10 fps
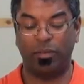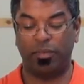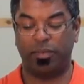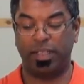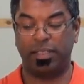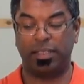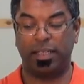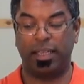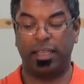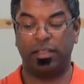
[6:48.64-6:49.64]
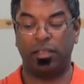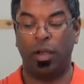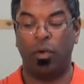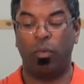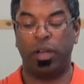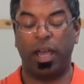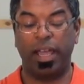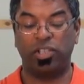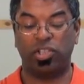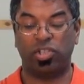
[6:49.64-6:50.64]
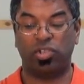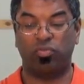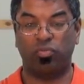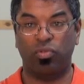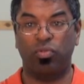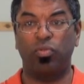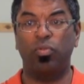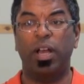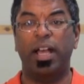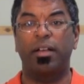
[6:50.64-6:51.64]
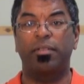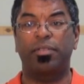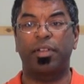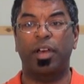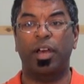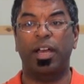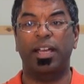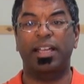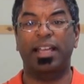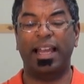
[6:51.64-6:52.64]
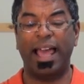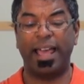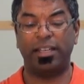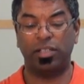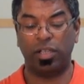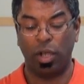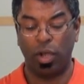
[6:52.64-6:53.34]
of this is when I screw the gland